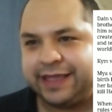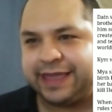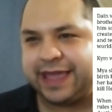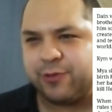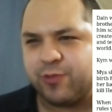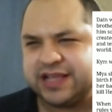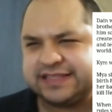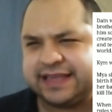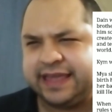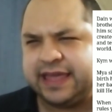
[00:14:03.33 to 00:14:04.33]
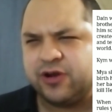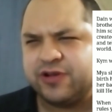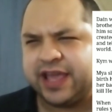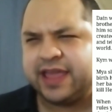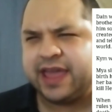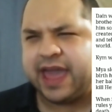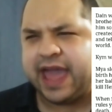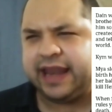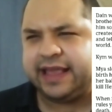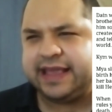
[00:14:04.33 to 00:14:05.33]
Kim was killed
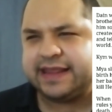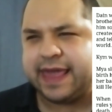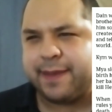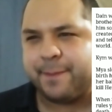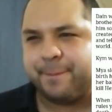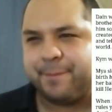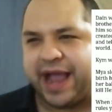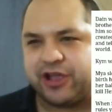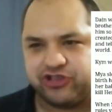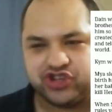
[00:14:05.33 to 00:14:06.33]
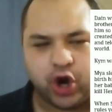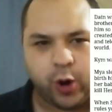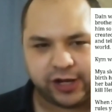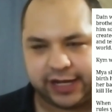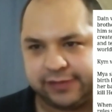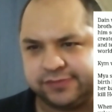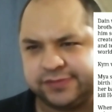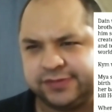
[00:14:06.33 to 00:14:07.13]
and eaten by a shark.